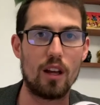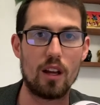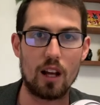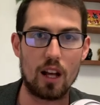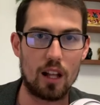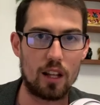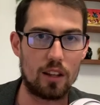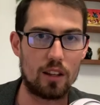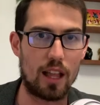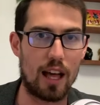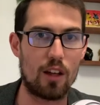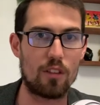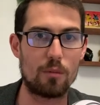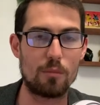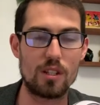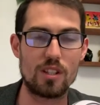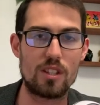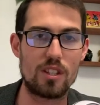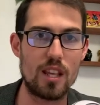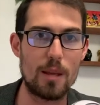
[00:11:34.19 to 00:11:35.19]
allow them
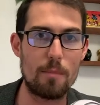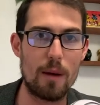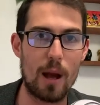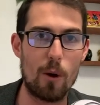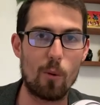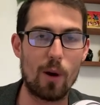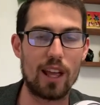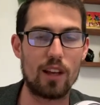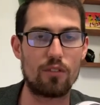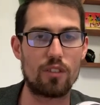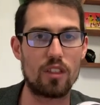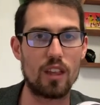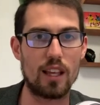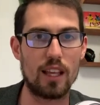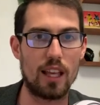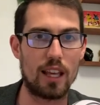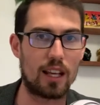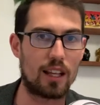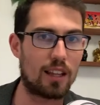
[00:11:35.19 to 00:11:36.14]
to see my way of thinking,